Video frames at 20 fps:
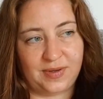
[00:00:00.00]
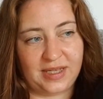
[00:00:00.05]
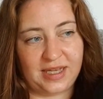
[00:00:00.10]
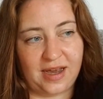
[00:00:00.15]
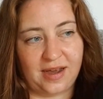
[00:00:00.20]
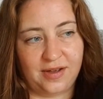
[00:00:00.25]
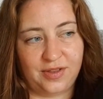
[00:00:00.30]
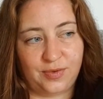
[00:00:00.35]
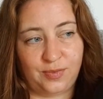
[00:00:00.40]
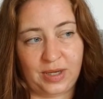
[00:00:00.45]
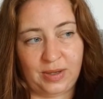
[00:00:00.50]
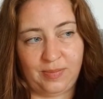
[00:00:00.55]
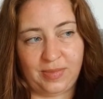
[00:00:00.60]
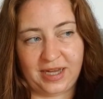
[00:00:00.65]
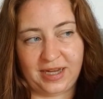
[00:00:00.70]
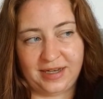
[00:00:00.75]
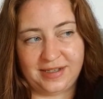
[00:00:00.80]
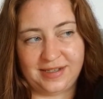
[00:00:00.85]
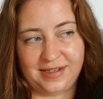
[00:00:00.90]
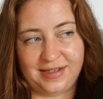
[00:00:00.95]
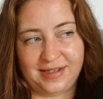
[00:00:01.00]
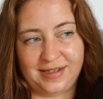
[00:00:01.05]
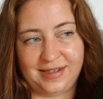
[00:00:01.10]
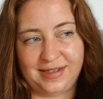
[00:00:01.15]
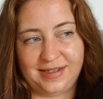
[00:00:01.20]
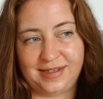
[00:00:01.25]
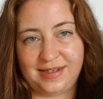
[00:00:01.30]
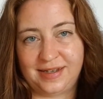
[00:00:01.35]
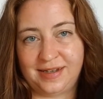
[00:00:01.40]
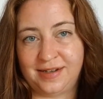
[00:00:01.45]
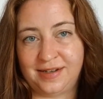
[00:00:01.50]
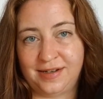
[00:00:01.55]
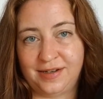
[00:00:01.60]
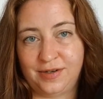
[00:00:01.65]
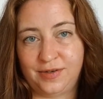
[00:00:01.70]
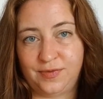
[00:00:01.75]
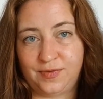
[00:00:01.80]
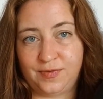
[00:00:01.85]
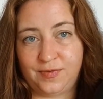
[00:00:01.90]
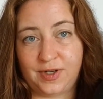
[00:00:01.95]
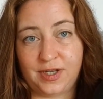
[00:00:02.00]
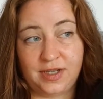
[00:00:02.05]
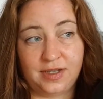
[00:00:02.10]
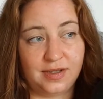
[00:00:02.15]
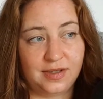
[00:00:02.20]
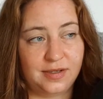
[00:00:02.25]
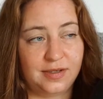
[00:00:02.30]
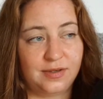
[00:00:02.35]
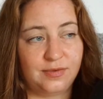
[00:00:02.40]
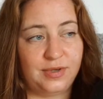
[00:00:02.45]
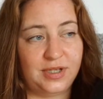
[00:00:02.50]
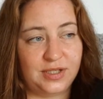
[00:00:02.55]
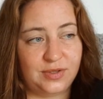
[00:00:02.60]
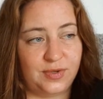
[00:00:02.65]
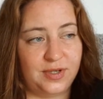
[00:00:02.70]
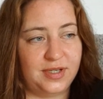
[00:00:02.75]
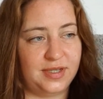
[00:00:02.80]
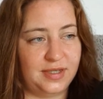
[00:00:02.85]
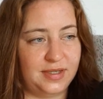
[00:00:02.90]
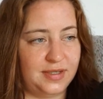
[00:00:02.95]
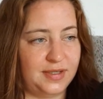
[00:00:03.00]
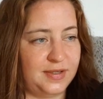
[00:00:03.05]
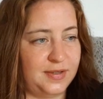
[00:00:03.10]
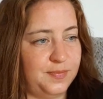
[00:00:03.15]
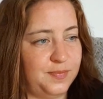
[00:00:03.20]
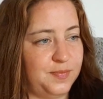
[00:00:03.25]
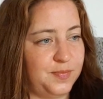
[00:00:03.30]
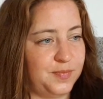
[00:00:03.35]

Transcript: yeah, three pages of resources.